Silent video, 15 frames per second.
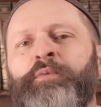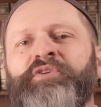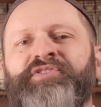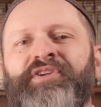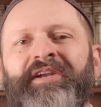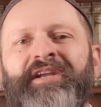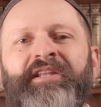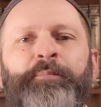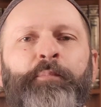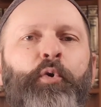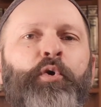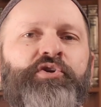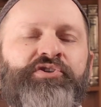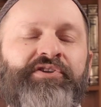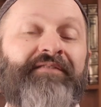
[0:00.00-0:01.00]
we're studying the
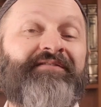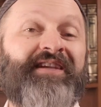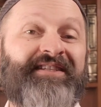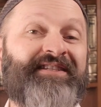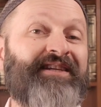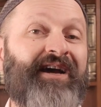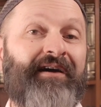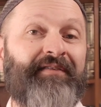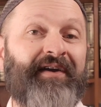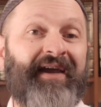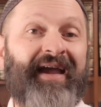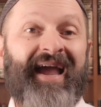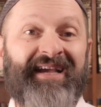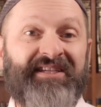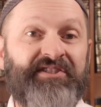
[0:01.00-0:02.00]
portion of
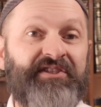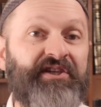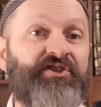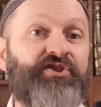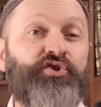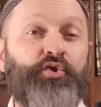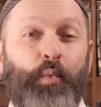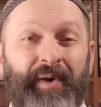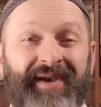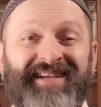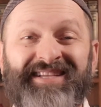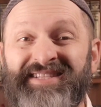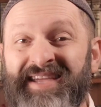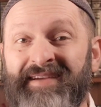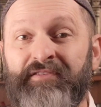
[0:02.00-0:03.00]
Tetzaveh, Exodus
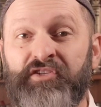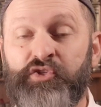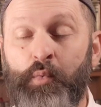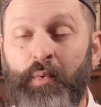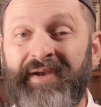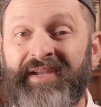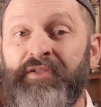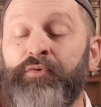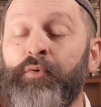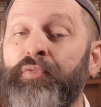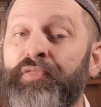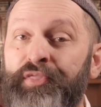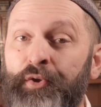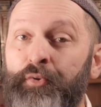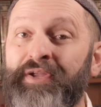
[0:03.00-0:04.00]
27:20 through
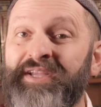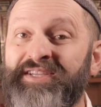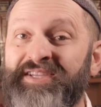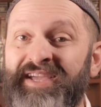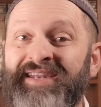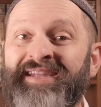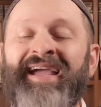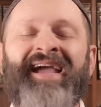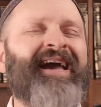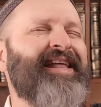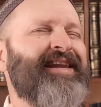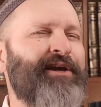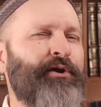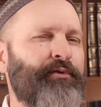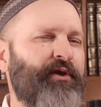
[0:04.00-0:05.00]
30:10,
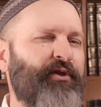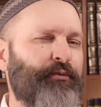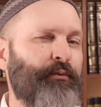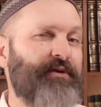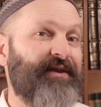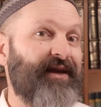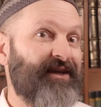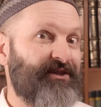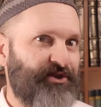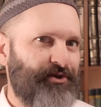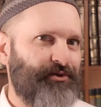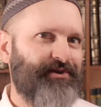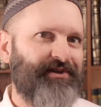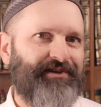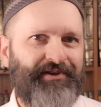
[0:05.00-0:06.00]
and here are the 3 things that
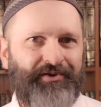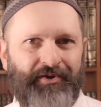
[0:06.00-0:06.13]
you need to